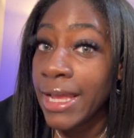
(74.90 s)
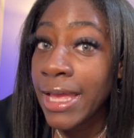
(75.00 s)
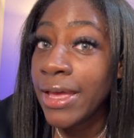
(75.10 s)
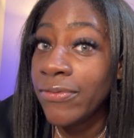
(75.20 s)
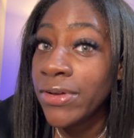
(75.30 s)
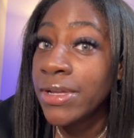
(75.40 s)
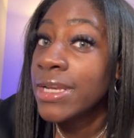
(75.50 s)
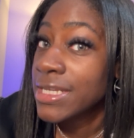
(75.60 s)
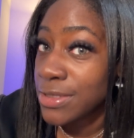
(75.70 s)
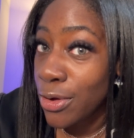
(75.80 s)
Canva,
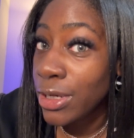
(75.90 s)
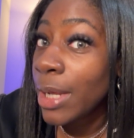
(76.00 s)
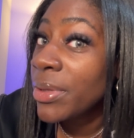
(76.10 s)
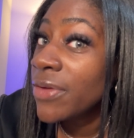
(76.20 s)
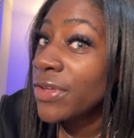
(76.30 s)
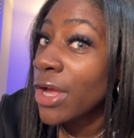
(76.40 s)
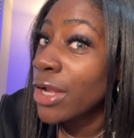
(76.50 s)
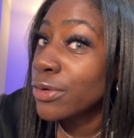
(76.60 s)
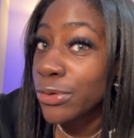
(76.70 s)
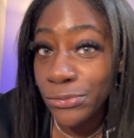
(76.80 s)
that's all I'm giving
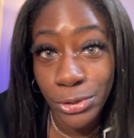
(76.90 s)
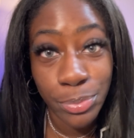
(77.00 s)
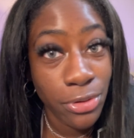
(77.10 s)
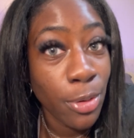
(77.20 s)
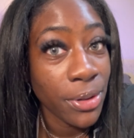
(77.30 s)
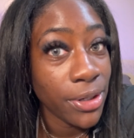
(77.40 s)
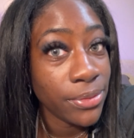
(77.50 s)
y'all on the free promo.